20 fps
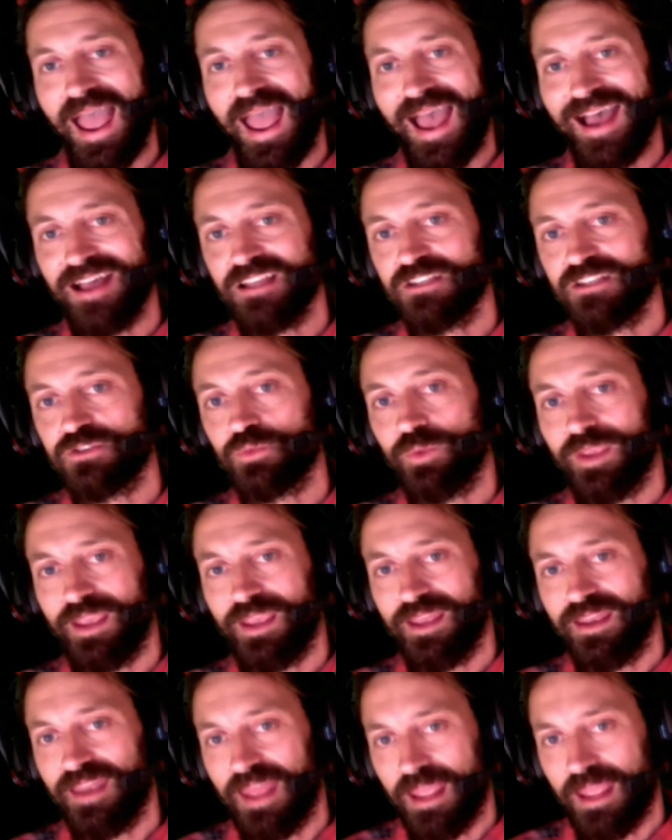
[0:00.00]
as we
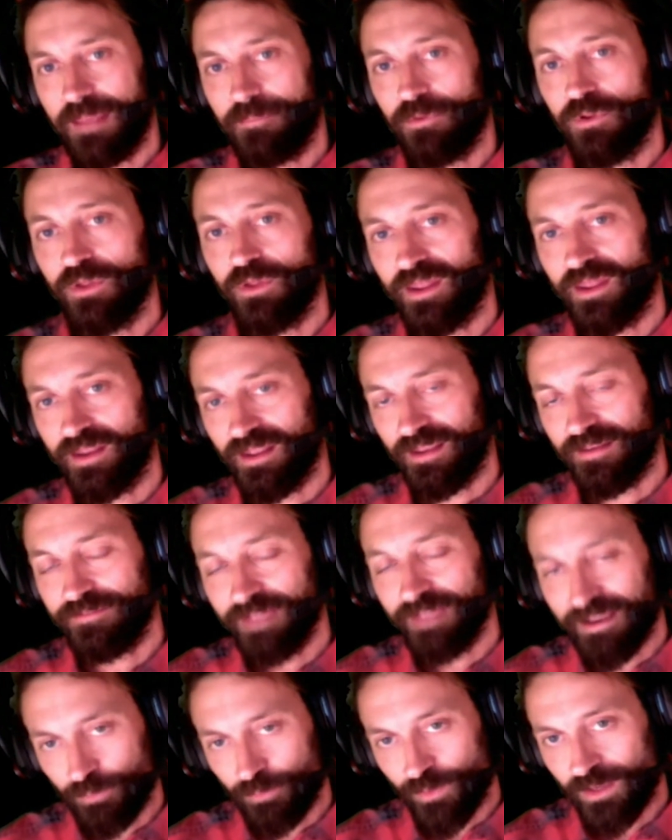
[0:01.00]
enable and if,
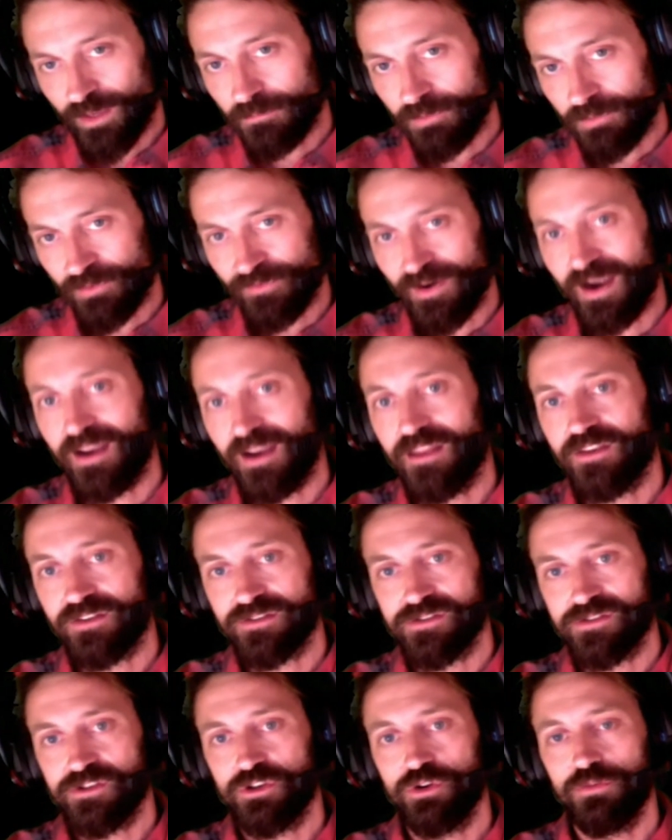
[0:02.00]
if we can provide a
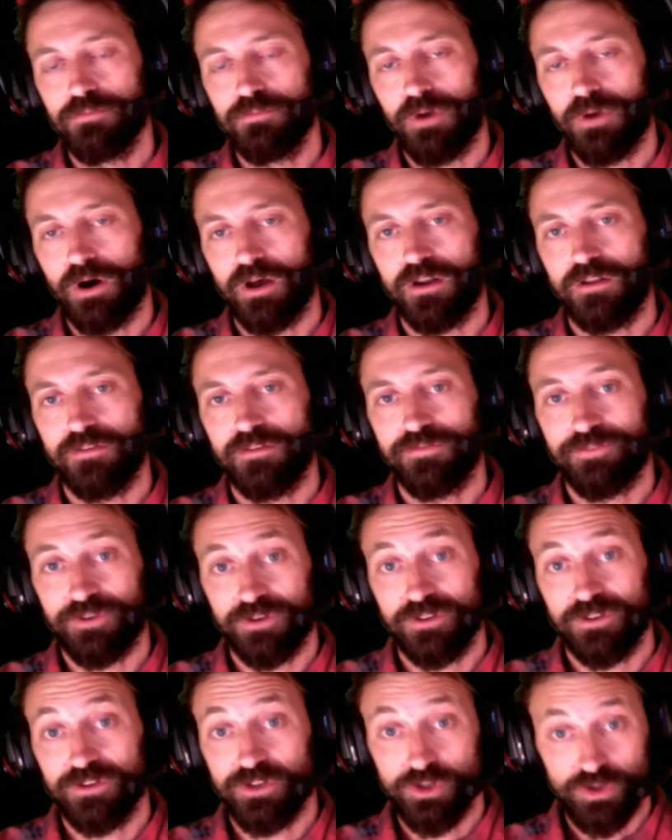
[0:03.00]
new model for
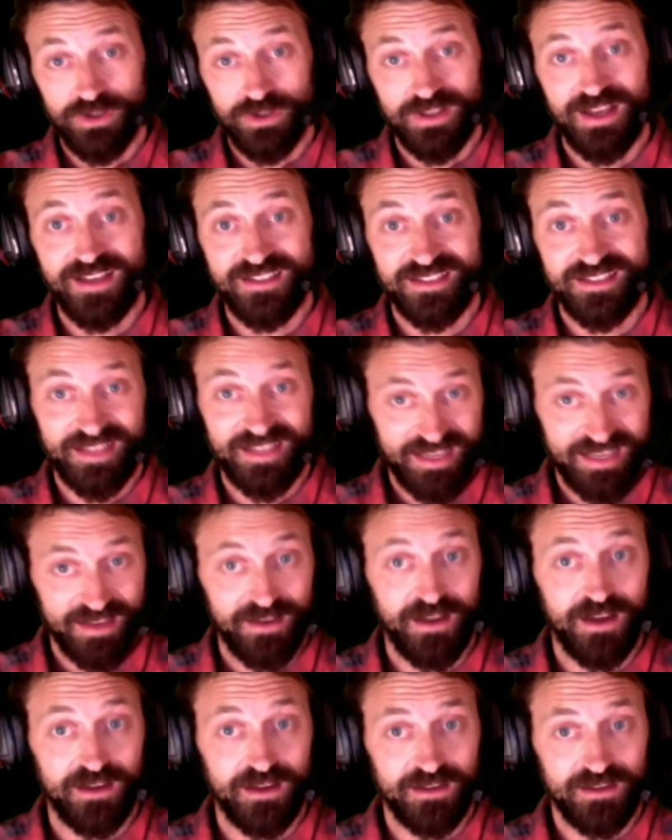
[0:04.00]
utilizing like a,
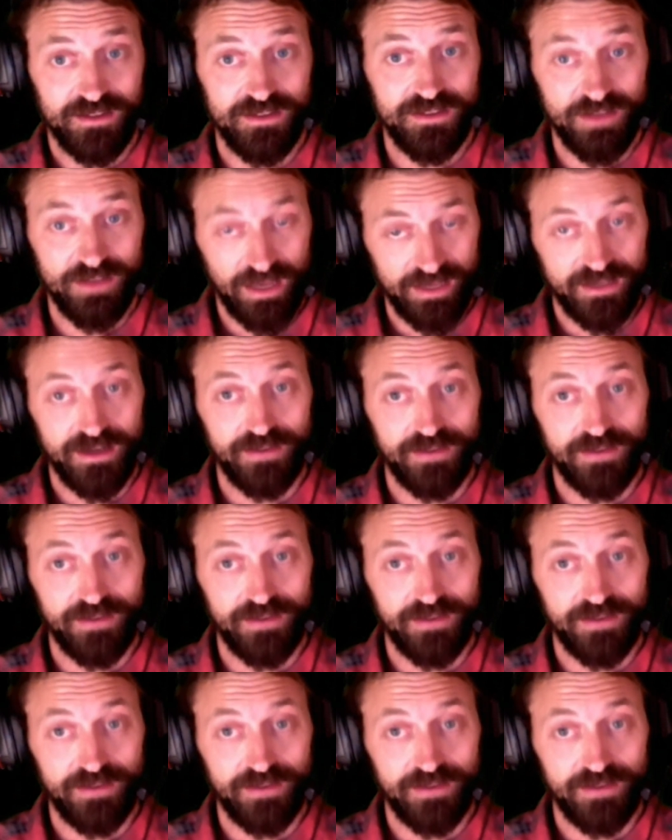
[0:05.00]
a a